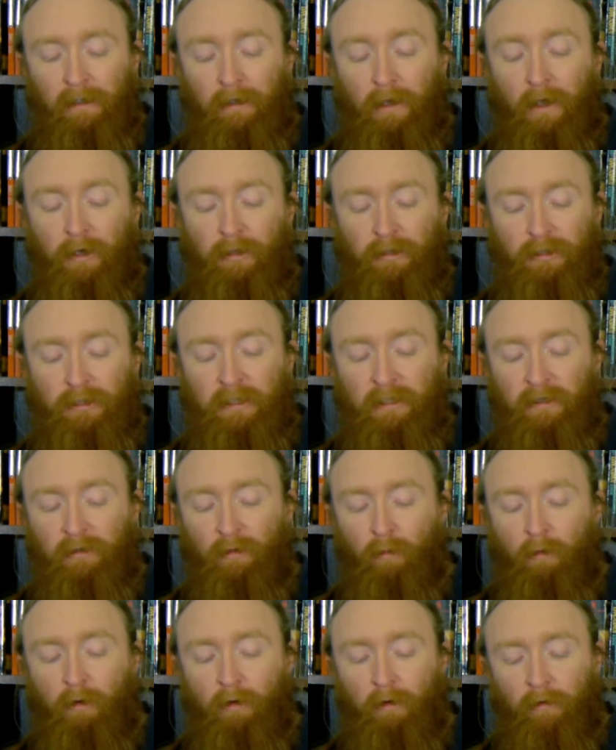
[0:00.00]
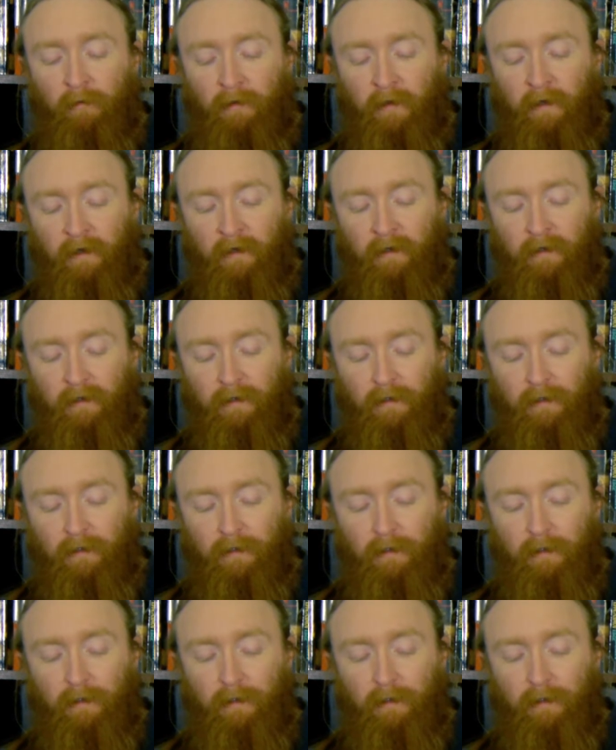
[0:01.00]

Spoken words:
and lodged in the wall there.